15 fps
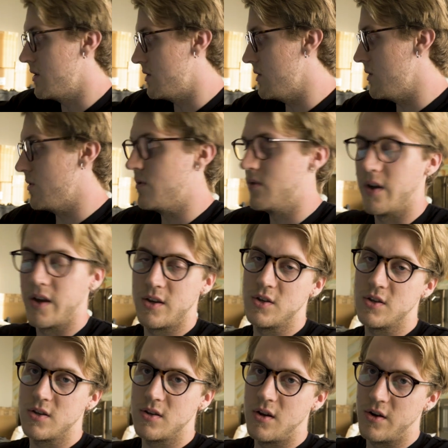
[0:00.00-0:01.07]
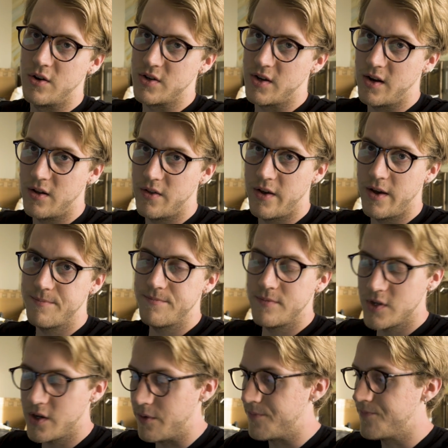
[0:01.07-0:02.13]
Do, like, just understand all that.
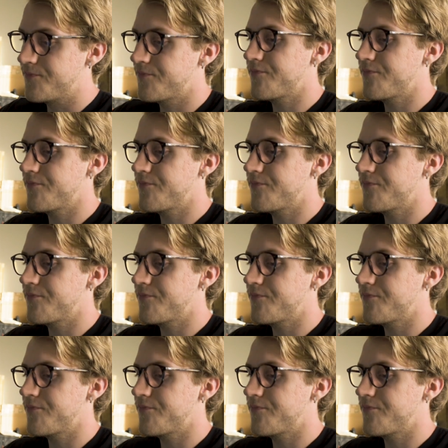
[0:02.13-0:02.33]
So,